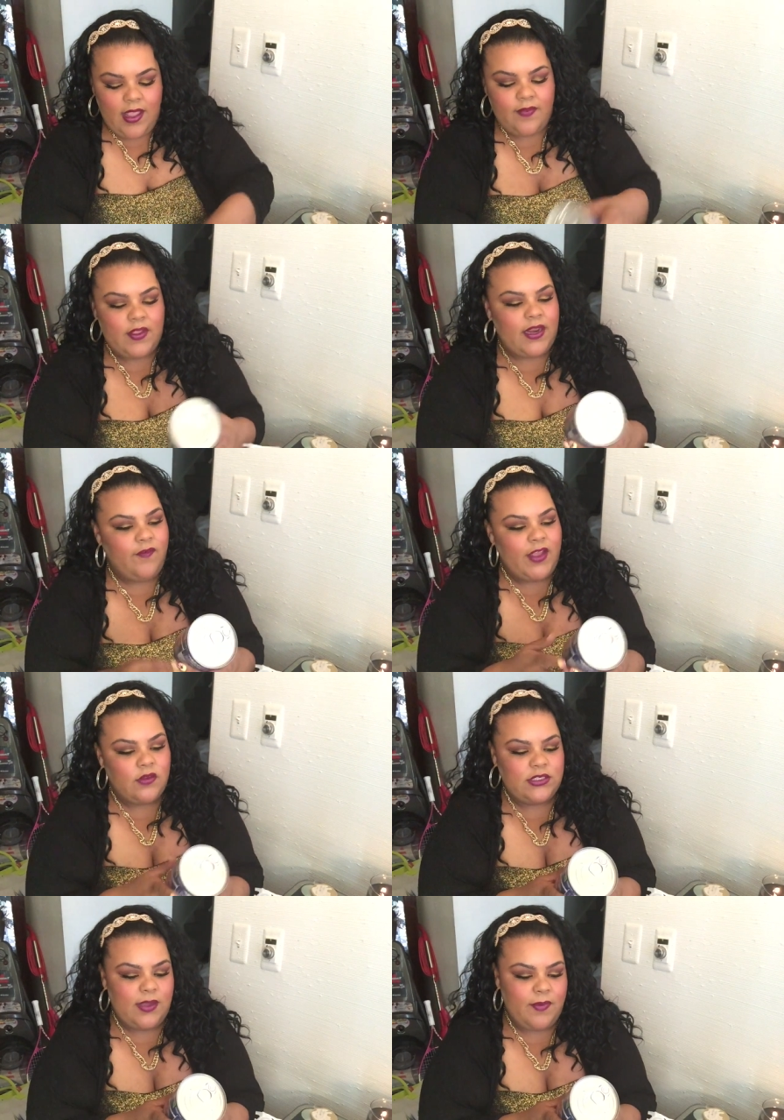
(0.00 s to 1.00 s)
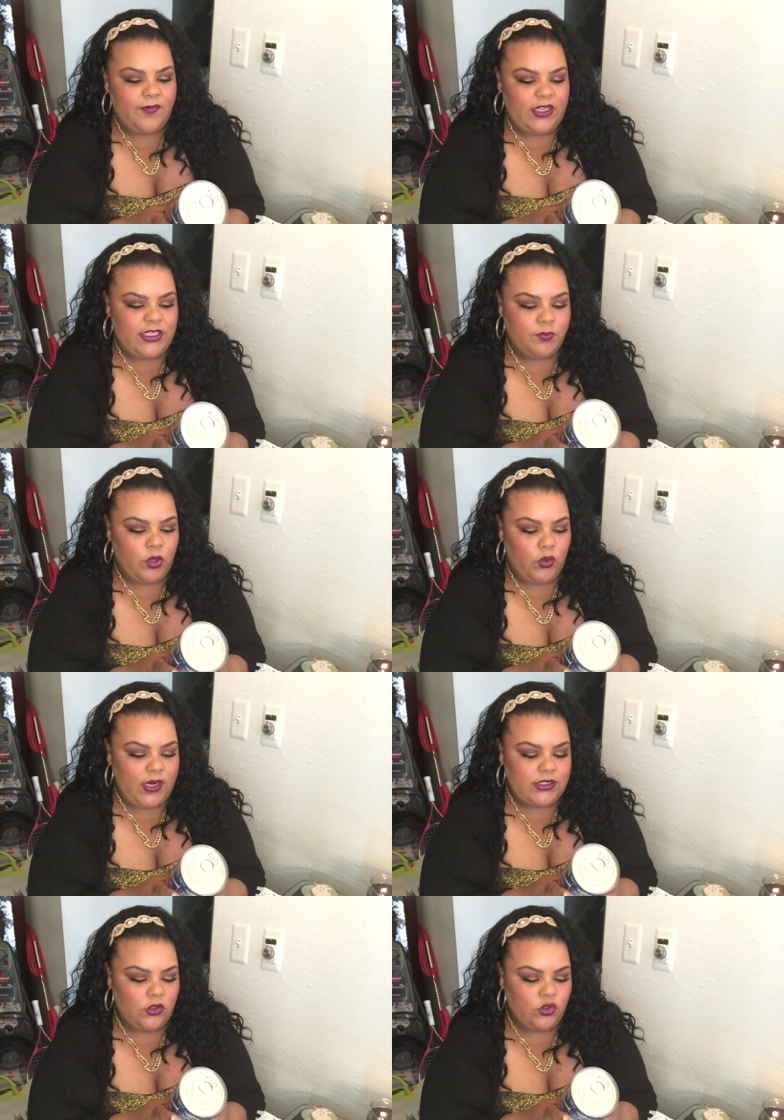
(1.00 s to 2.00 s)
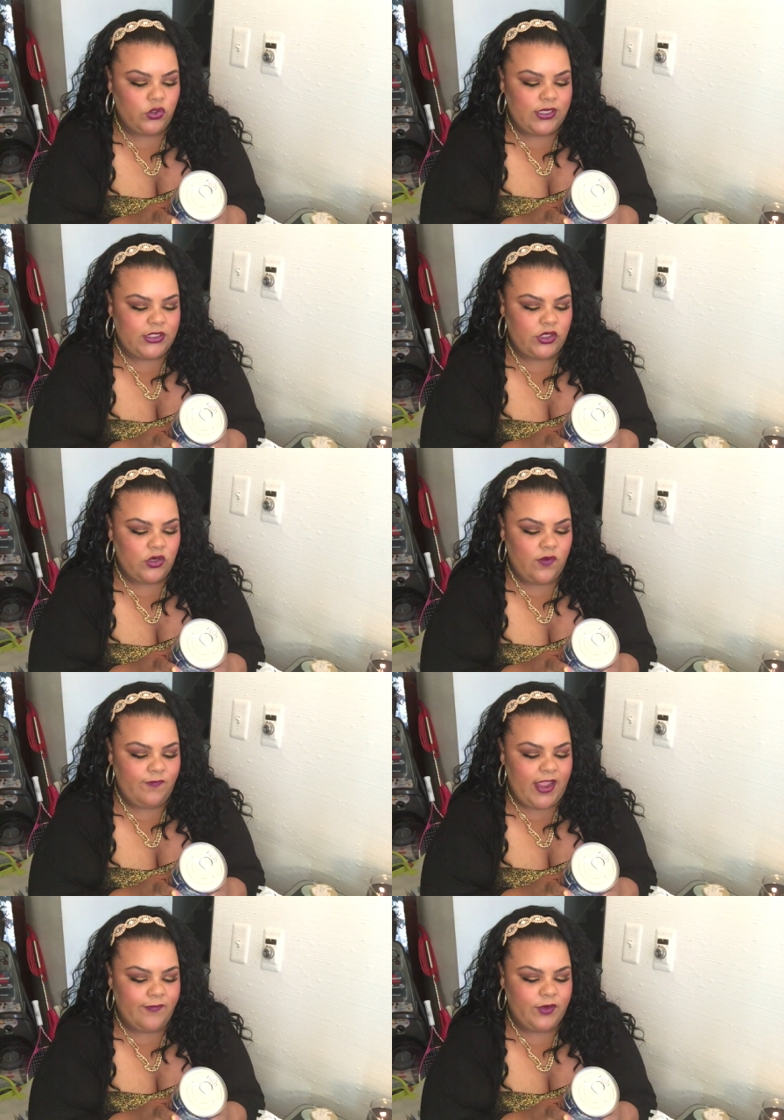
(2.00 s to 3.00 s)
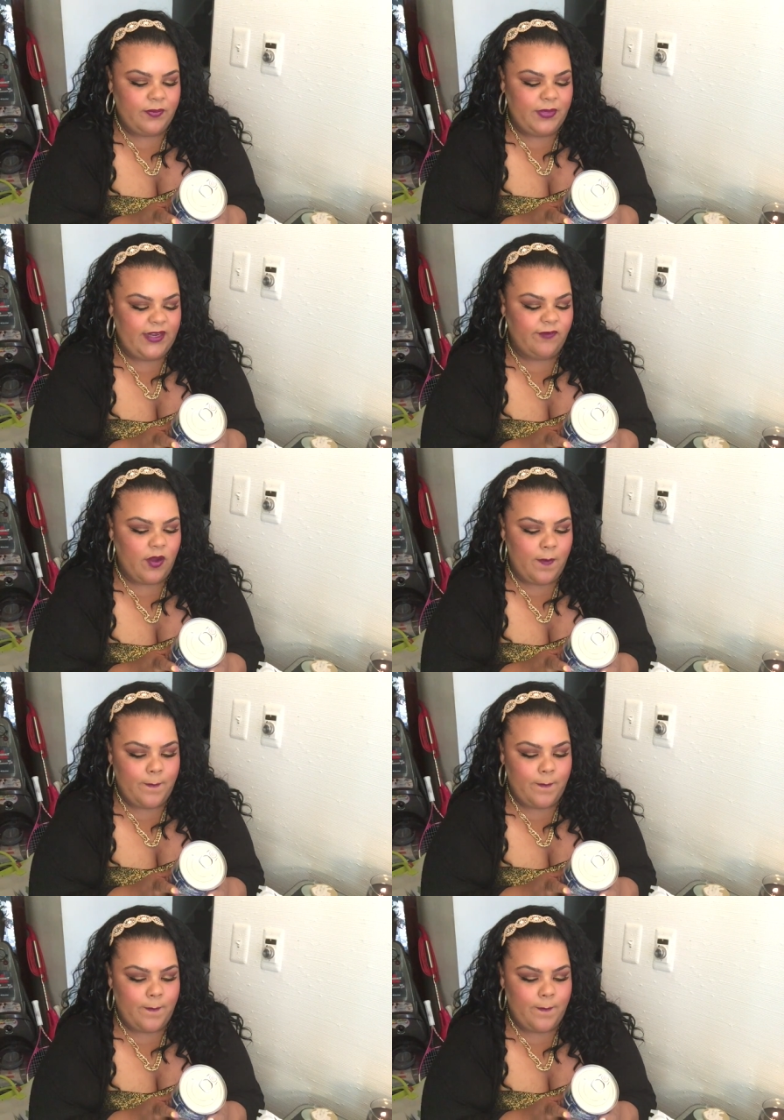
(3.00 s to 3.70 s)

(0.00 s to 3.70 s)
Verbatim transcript: And then I found some of these Progresso traditional fat-free beef